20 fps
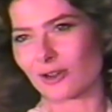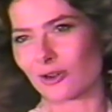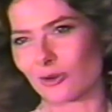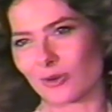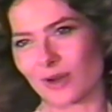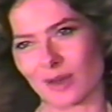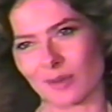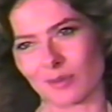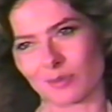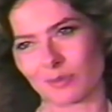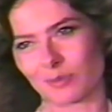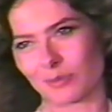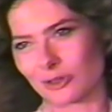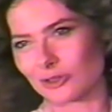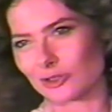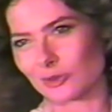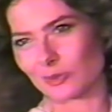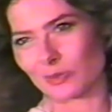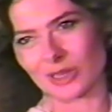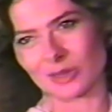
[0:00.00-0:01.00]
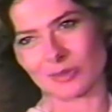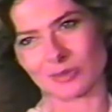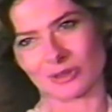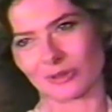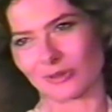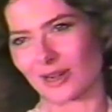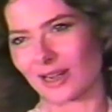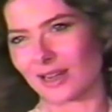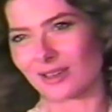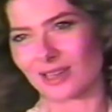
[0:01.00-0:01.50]
trying to go around pushing
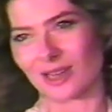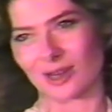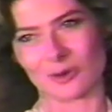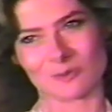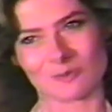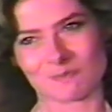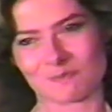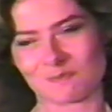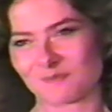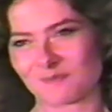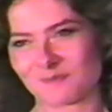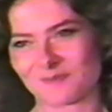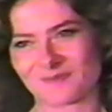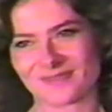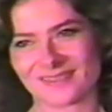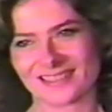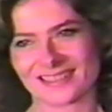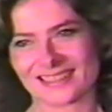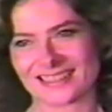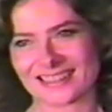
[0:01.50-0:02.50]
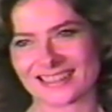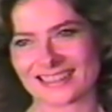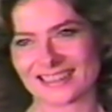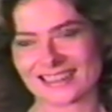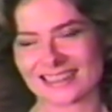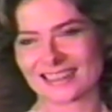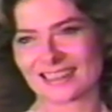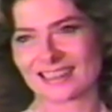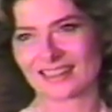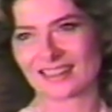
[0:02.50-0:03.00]
people around, though. Well,
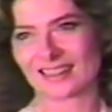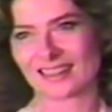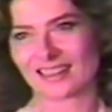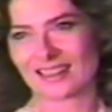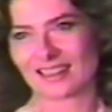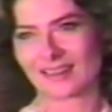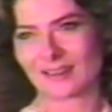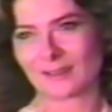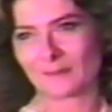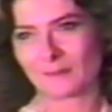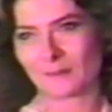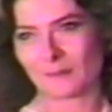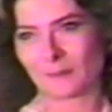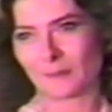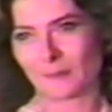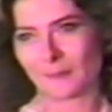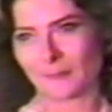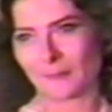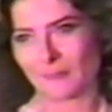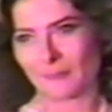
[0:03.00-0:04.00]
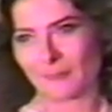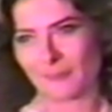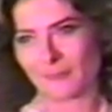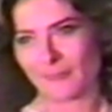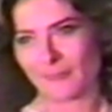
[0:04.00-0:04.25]
you've certainly come out of it very